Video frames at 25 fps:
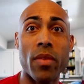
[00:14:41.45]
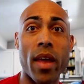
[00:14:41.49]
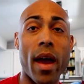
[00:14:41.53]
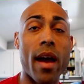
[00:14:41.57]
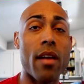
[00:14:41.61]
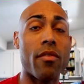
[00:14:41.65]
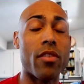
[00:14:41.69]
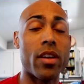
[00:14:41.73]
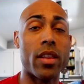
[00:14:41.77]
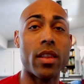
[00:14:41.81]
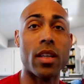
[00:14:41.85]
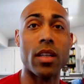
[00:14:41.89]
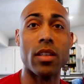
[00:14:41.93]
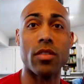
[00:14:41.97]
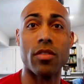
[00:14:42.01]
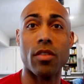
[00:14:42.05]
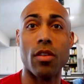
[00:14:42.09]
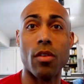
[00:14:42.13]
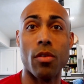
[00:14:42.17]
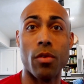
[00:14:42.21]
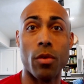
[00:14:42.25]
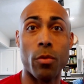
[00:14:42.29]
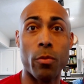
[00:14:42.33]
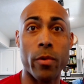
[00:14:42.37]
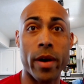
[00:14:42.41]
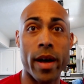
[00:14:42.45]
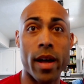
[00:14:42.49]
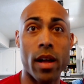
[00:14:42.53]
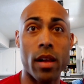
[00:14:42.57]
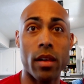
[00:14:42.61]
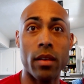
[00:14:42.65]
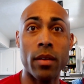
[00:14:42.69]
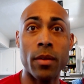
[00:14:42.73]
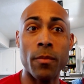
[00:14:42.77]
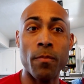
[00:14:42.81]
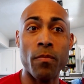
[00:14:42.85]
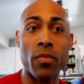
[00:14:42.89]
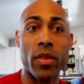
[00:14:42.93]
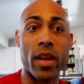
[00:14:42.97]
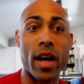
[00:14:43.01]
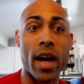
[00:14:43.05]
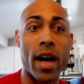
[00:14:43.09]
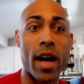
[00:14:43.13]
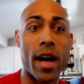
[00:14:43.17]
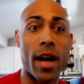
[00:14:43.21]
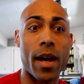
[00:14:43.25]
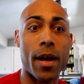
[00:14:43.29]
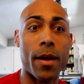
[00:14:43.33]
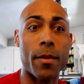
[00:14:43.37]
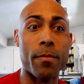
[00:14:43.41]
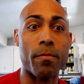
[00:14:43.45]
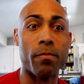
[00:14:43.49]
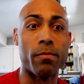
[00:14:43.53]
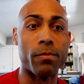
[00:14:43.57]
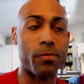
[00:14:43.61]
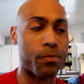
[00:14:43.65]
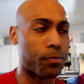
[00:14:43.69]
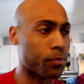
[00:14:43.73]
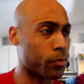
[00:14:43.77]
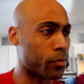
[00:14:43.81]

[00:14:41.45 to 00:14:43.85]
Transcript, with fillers: everything's going well um,